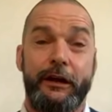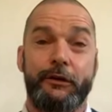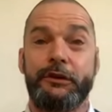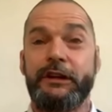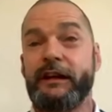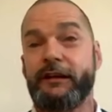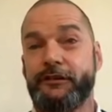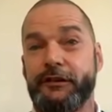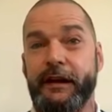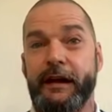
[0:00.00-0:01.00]
And only
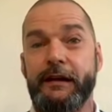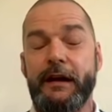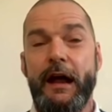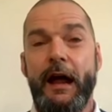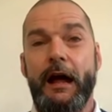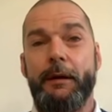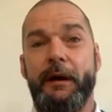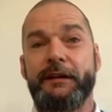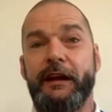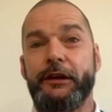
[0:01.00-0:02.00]
yesterday, uh,
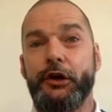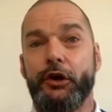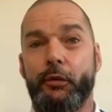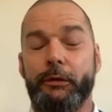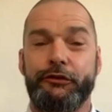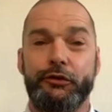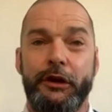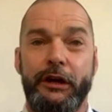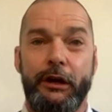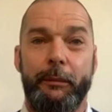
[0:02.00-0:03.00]
Matt Hancock was
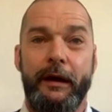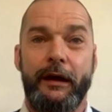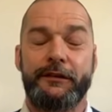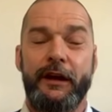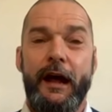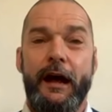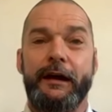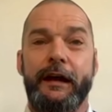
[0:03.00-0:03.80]
talking about uh,